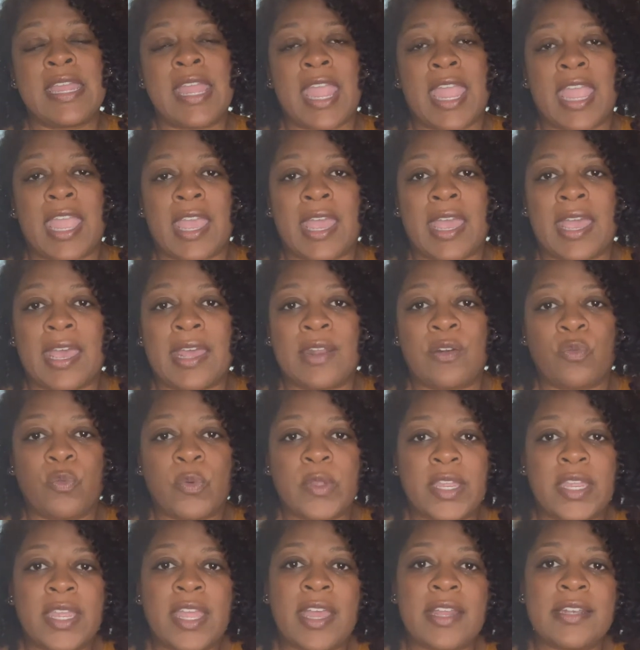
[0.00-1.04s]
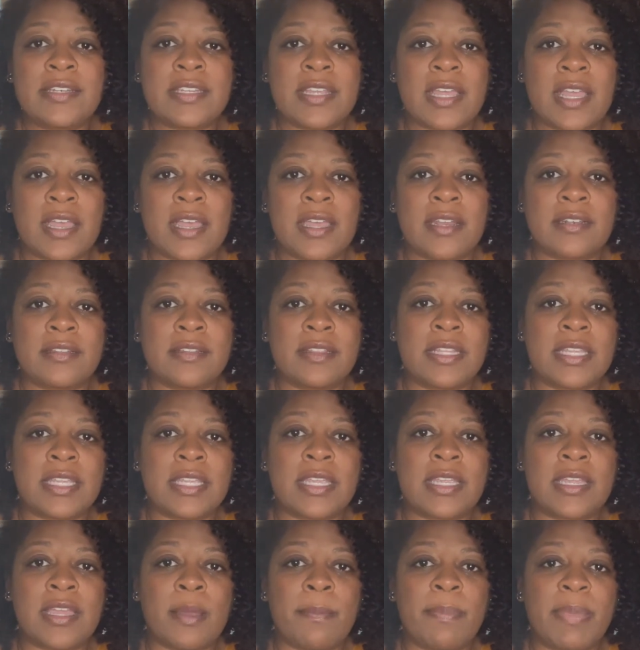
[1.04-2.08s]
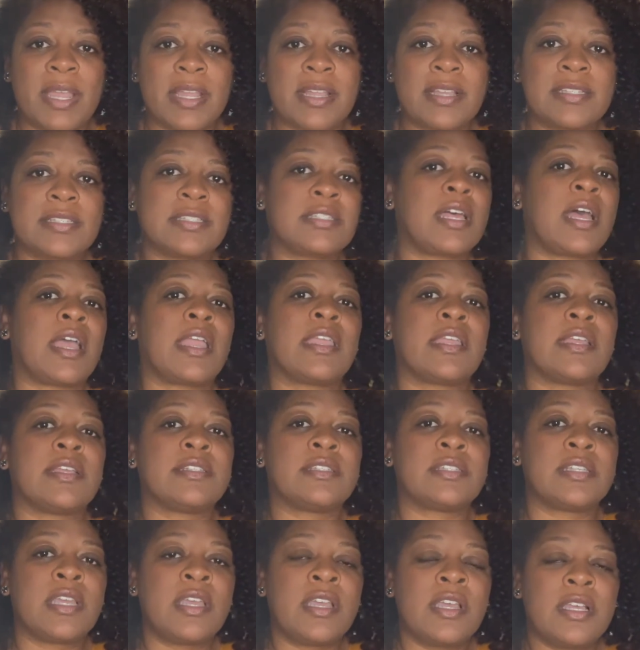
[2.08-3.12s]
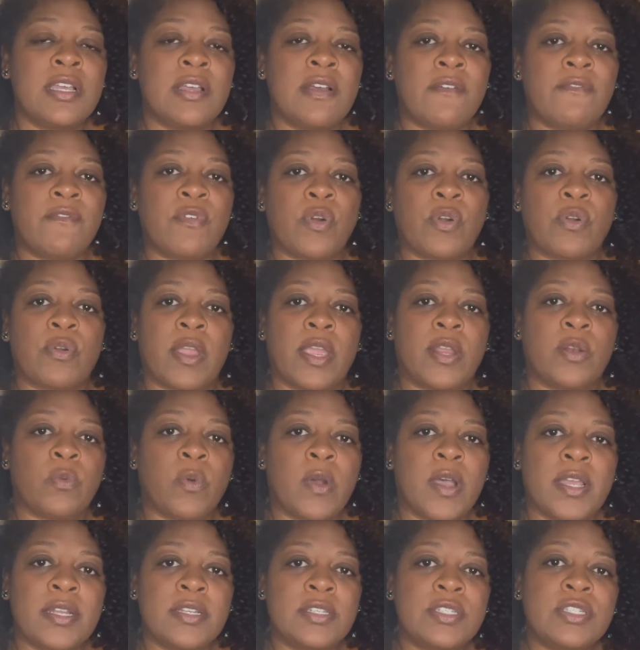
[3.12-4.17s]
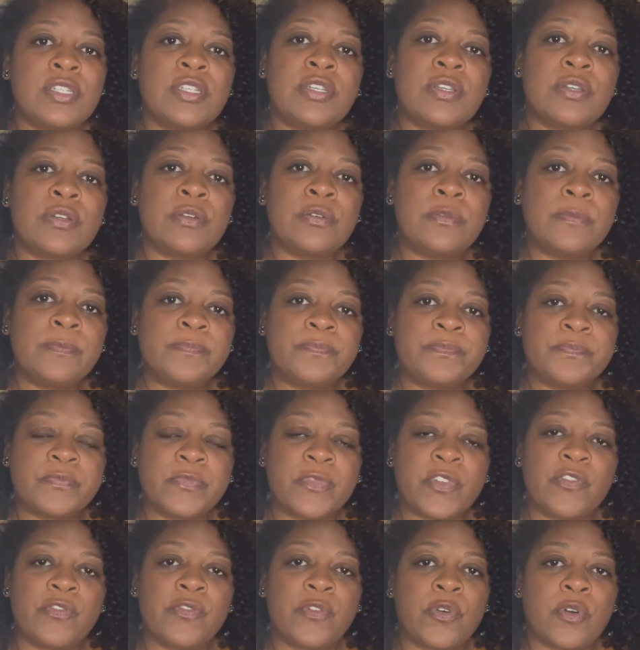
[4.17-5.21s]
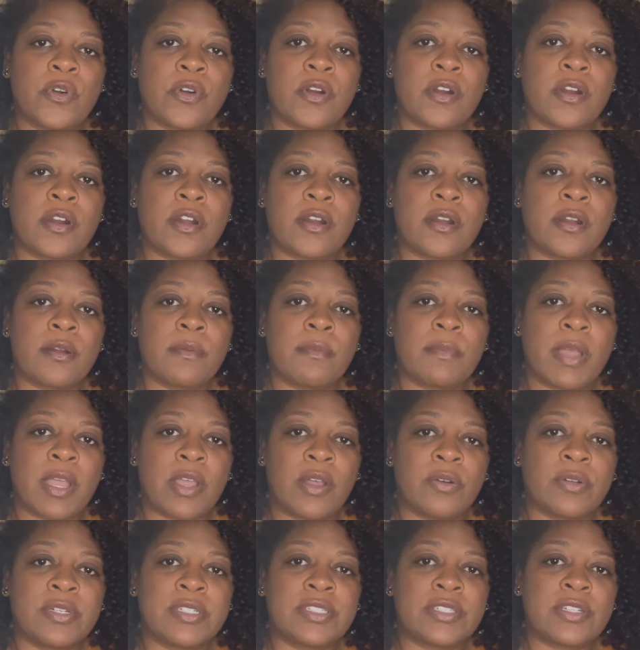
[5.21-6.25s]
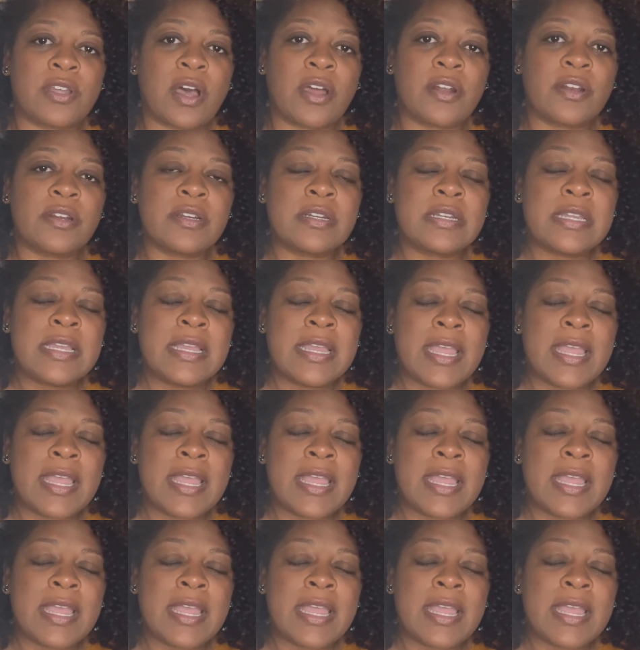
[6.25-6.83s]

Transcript: And we had done the Abeka science for grade 1, 2 for my oldest daughter.